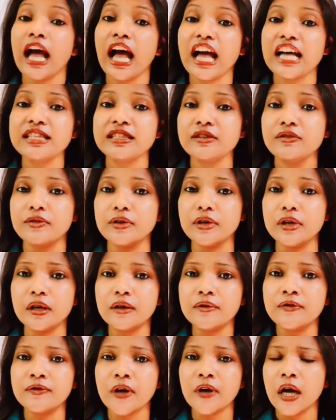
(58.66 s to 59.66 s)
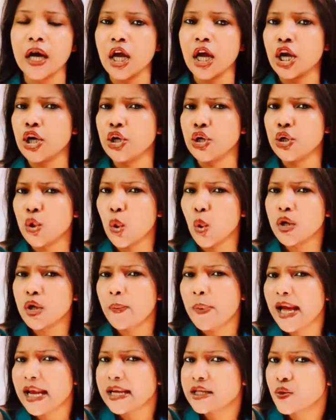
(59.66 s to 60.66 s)
As a verb,
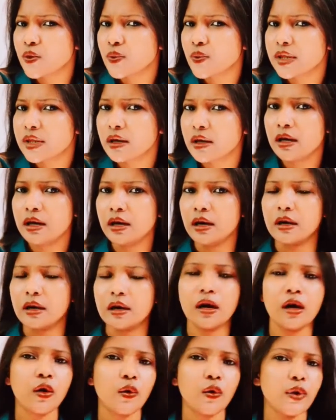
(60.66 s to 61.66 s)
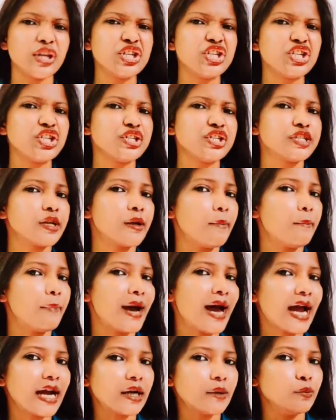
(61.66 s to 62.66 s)
don't banter with her when she's in a
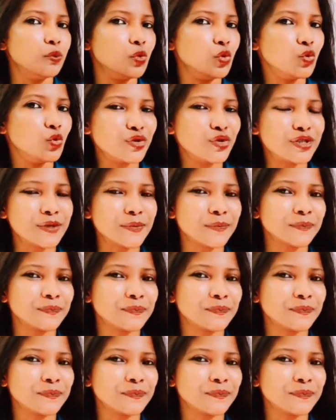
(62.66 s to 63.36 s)
bad mood.